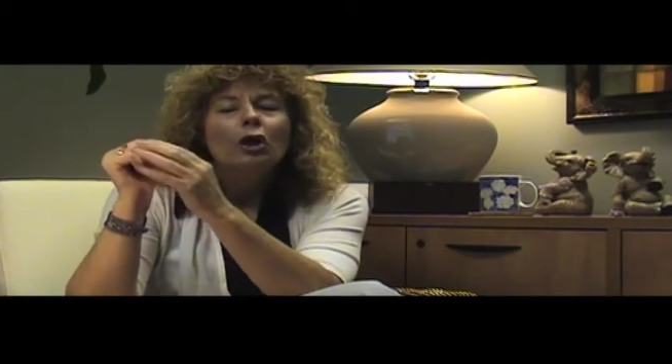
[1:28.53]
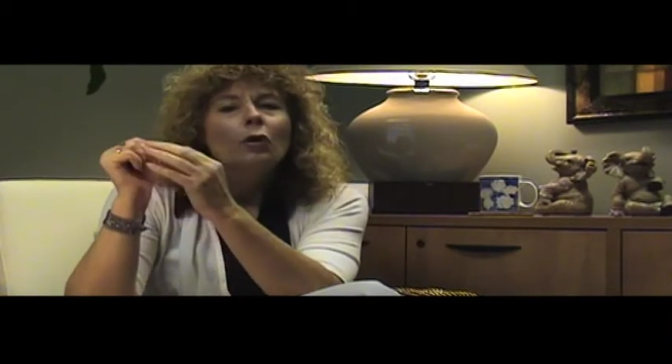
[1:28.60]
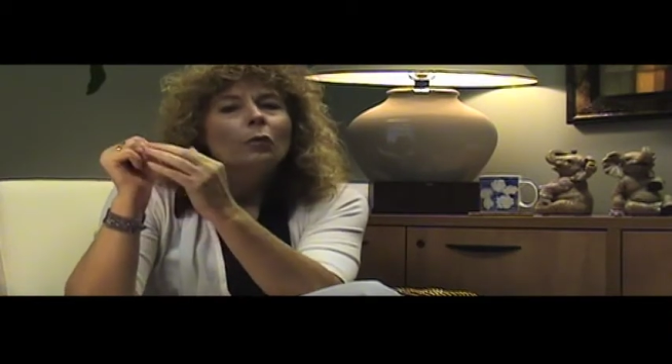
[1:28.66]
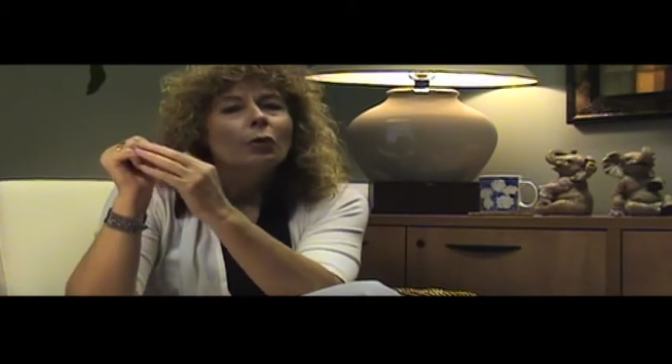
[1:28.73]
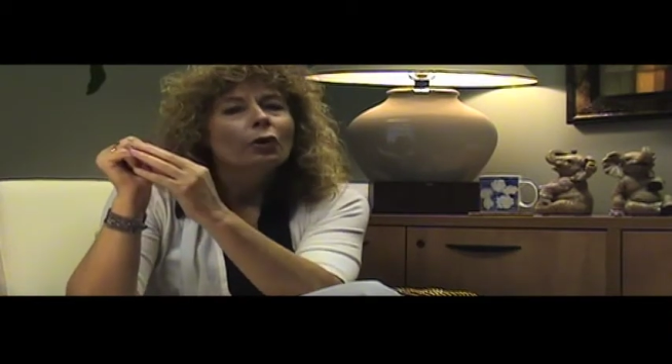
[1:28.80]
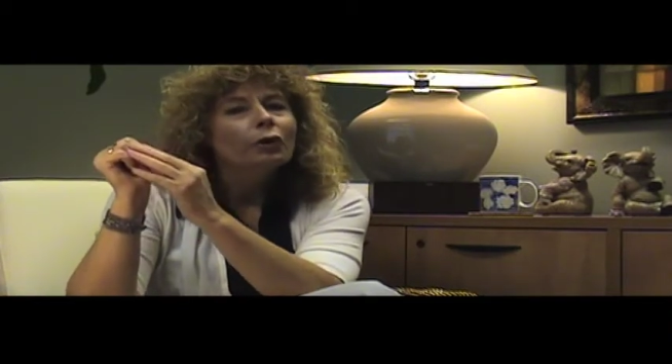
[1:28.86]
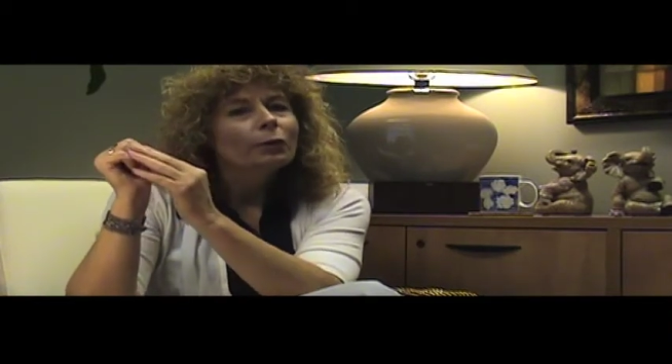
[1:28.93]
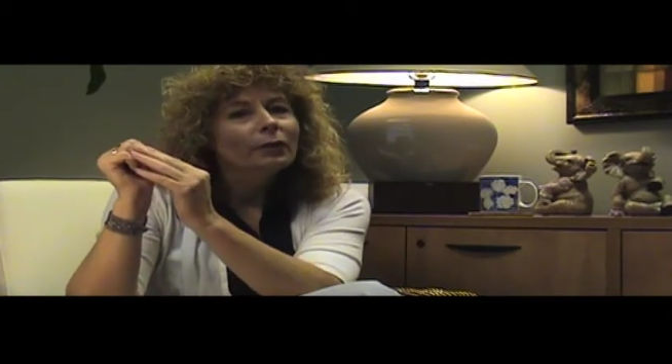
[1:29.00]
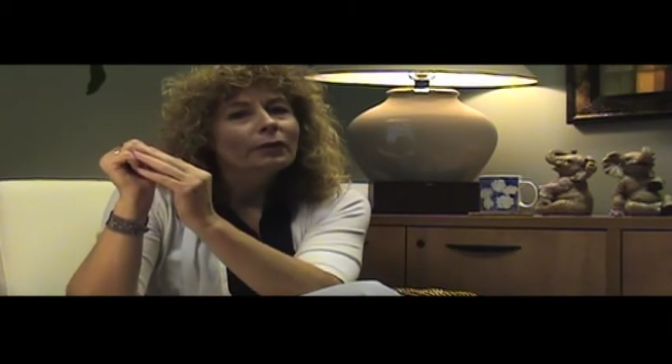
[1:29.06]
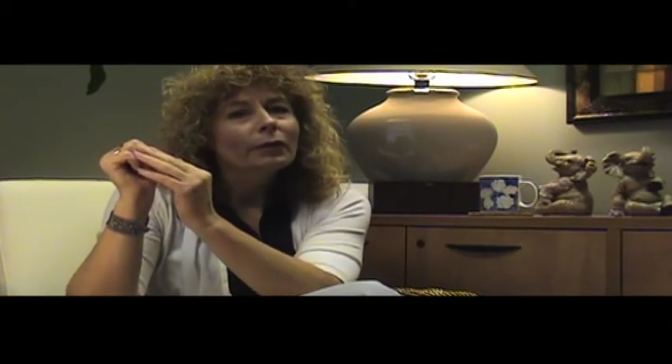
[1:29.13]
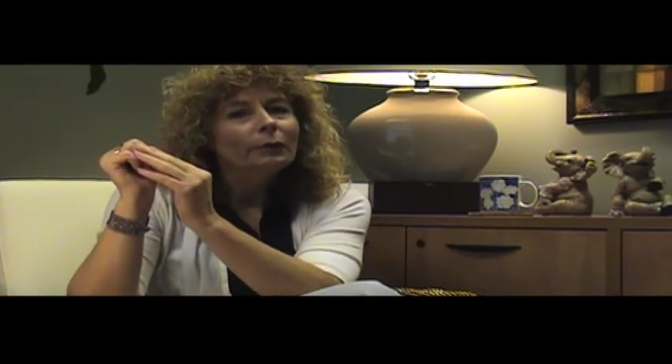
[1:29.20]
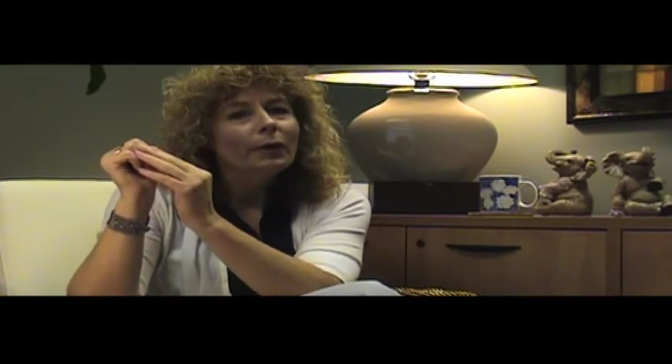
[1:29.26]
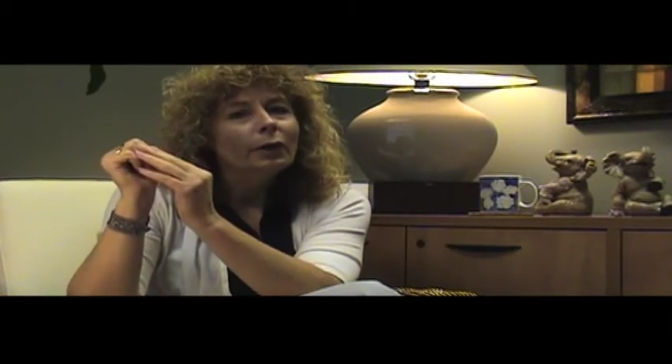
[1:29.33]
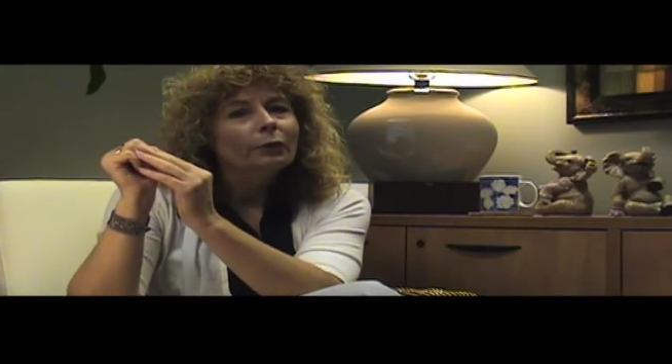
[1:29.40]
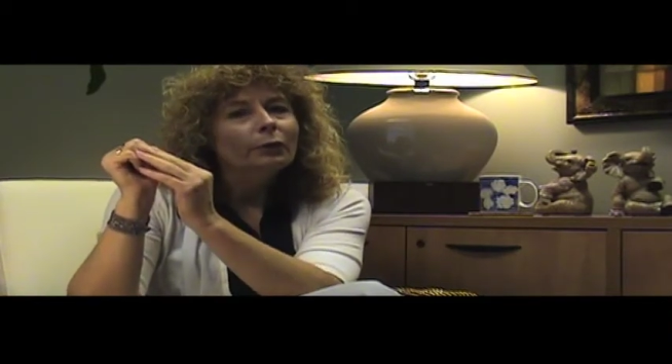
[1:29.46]
work really
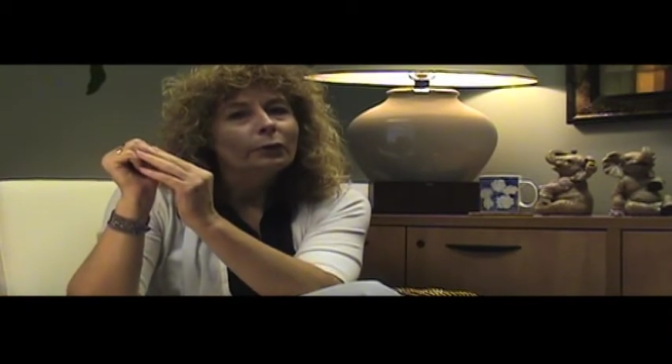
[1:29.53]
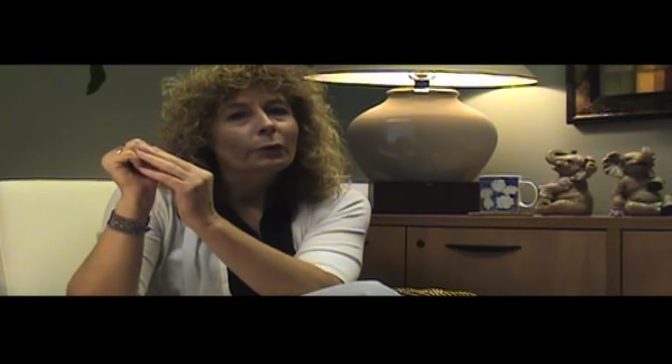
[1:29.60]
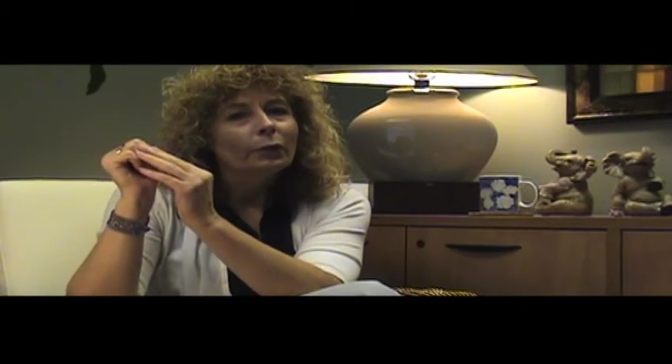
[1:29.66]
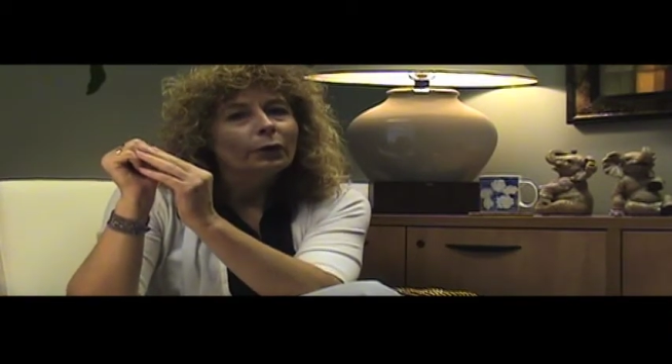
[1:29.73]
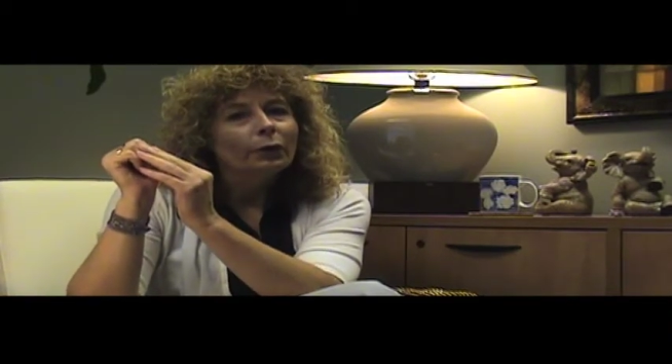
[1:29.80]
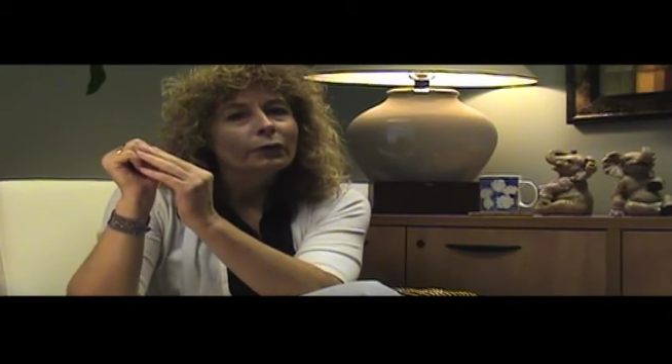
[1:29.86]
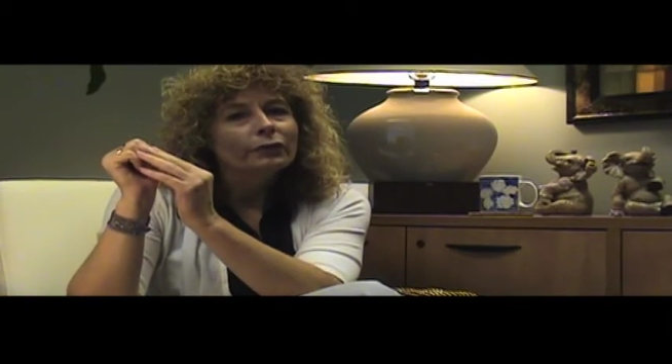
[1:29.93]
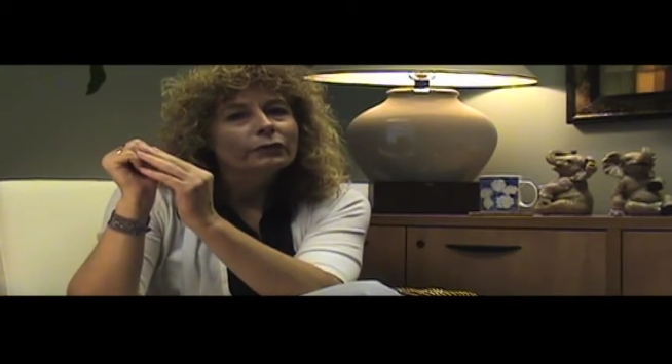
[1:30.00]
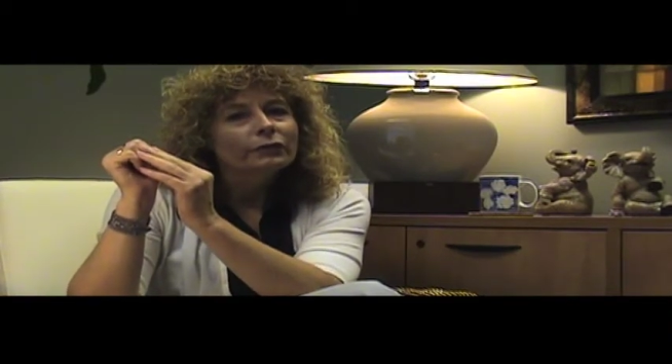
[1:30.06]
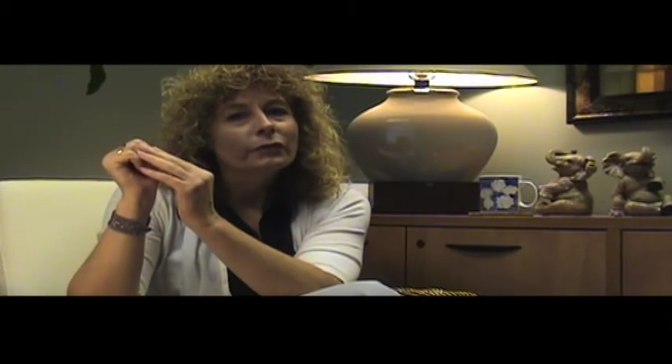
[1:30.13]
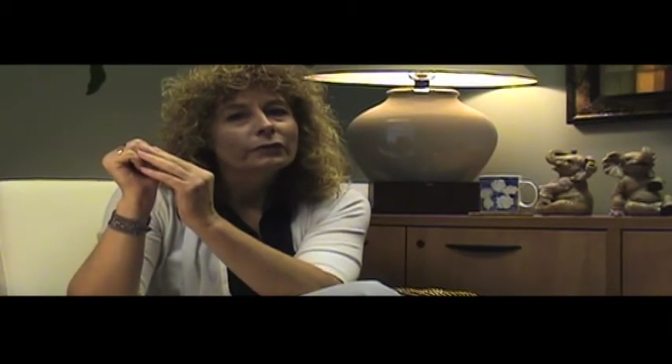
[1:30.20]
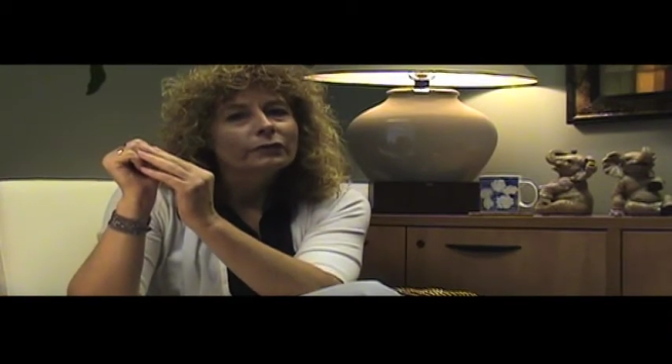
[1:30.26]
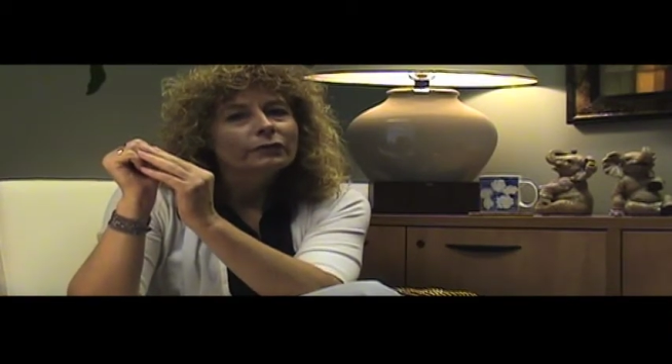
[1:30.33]
well with words.